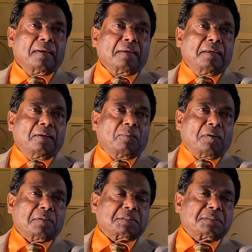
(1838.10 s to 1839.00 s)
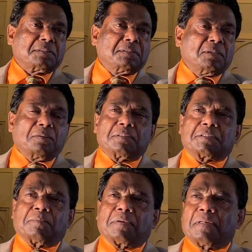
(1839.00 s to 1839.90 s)
He was doing
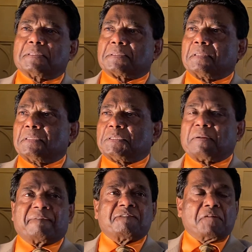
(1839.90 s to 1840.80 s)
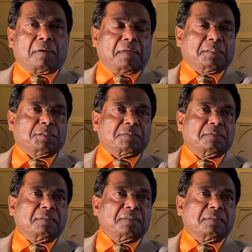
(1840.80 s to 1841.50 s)
some research in a village.